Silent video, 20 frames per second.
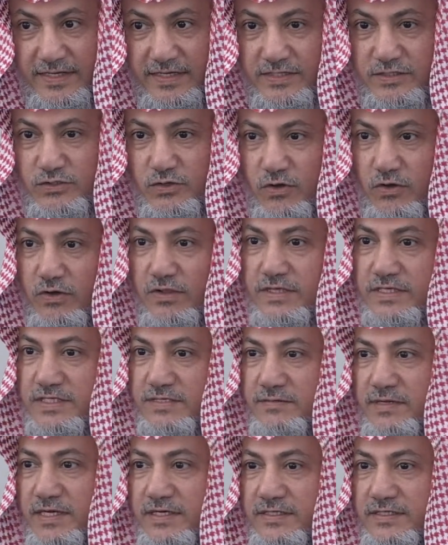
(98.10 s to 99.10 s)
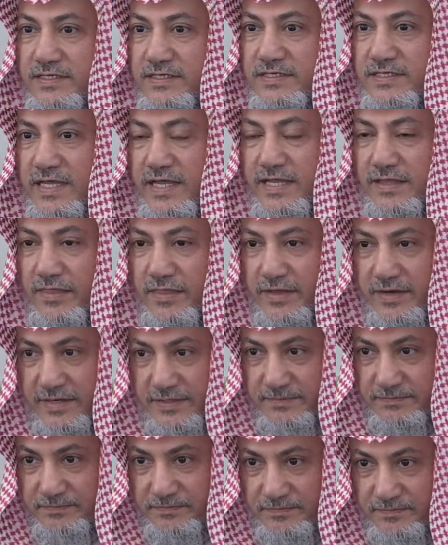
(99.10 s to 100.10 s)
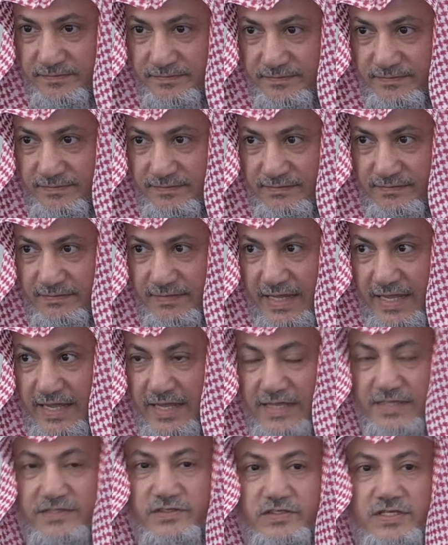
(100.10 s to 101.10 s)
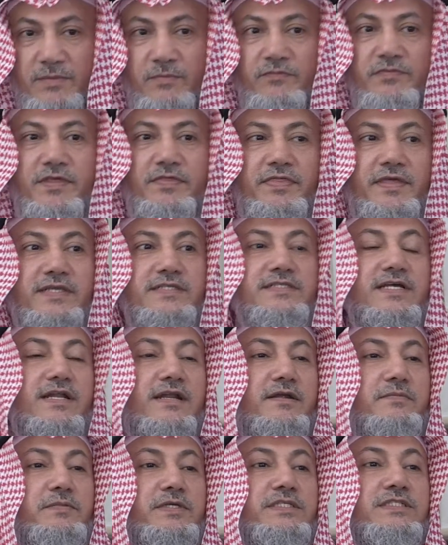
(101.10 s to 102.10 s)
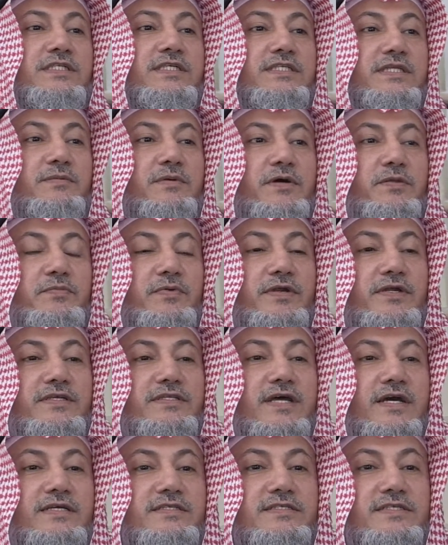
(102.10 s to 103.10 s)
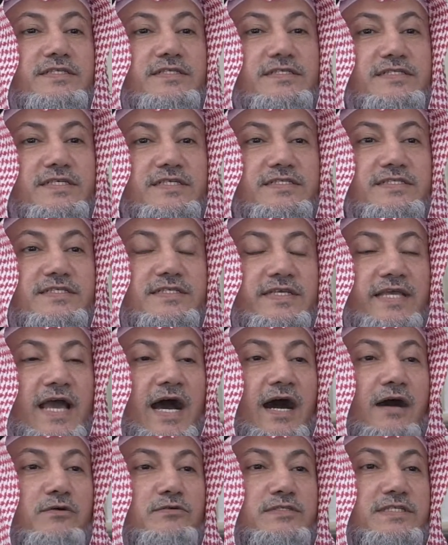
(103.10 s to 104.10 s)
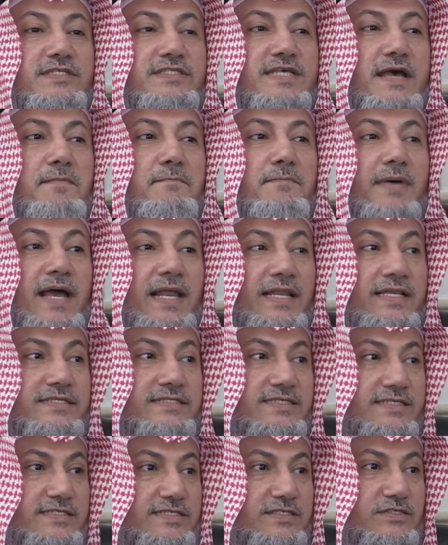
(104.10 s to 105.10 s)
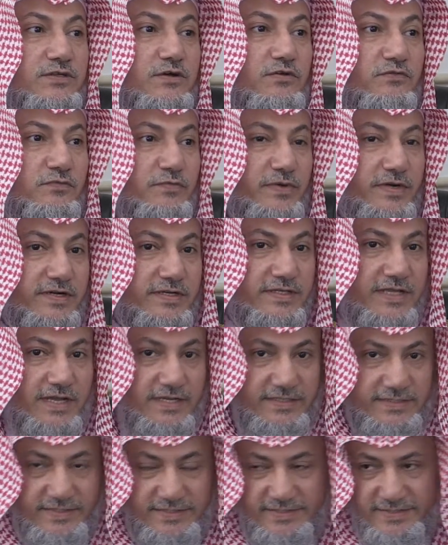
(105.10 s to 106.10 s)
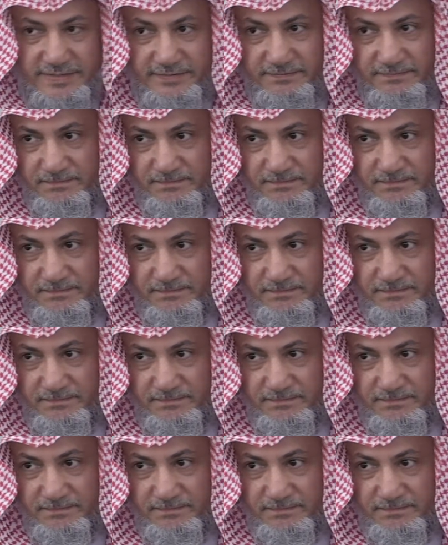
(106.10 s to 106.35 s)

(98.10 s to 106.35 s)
So all the similarities ain't there. Some of the things that are mentioned about paradises is the houses and palaces of paradise.